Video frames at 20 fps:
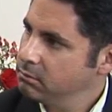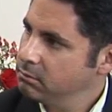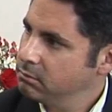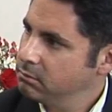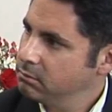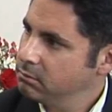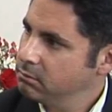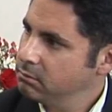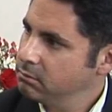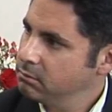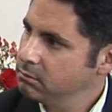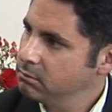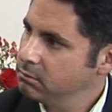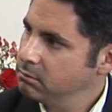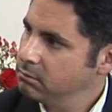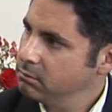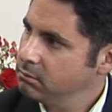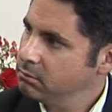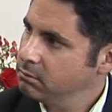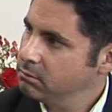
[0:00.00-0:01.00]

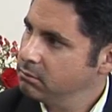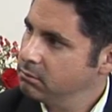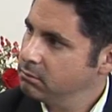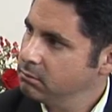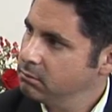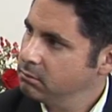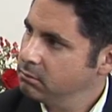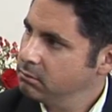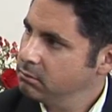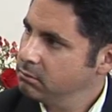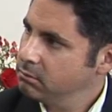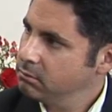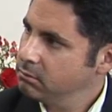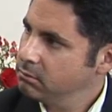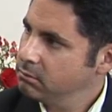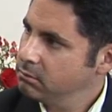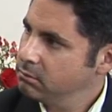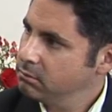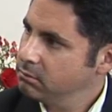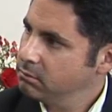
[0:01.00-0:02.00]

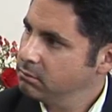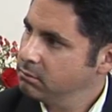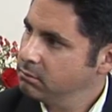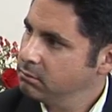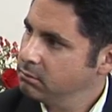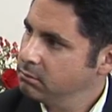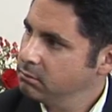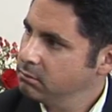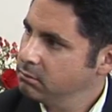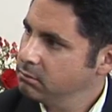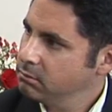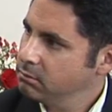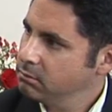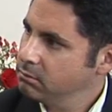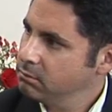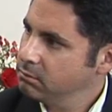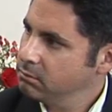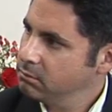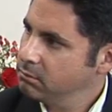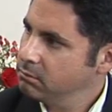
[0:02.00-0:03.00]

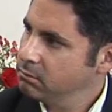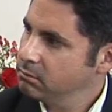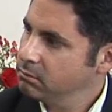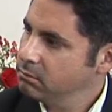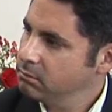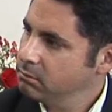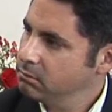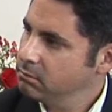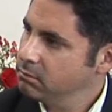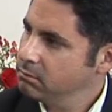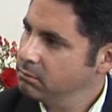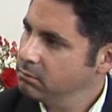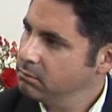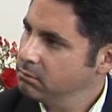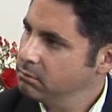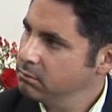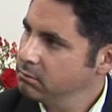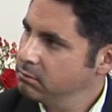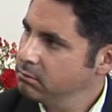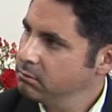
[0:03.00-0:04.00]

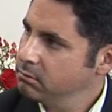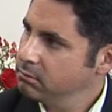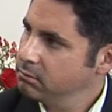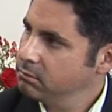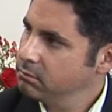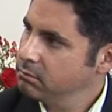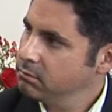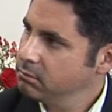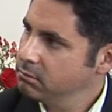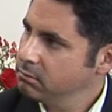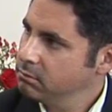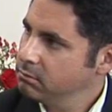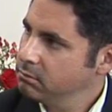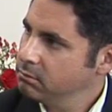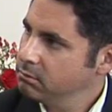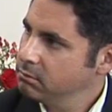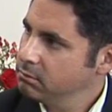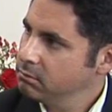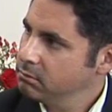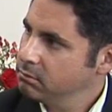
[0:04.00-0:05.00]

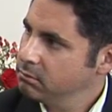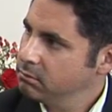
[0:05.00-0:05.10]
This person isn't speaking.